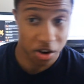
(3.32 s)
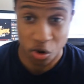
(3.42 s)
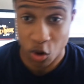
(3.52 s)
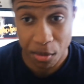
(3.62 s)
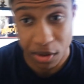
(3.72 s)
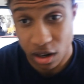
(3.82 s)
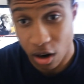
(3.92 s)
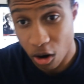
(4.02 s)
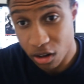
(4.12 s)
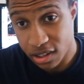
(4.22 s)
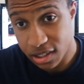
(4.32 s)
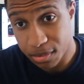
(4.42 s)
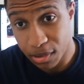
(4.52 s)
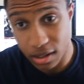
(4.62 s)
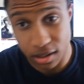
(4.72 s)
don't know what I'm gonna call this,
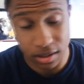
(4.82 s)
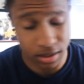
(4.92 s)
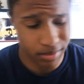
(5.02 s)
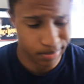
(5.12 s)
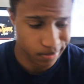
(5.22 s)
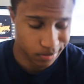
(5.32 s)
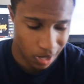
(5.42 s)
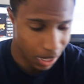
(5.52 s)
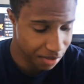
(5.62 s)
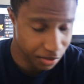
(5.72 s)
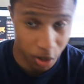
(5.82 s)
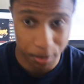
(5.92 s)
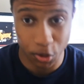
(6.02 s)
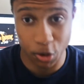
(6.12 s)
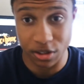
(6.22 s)
but I haven't
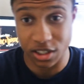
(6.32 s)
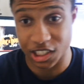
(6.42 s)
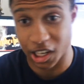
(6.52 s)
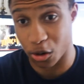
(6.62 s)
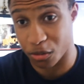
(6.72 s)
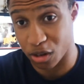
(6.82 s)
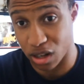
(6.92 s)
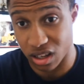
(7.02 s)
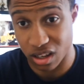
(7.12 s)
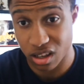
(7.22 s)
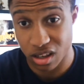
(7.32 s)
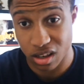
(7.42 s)
uploaded on this channel for like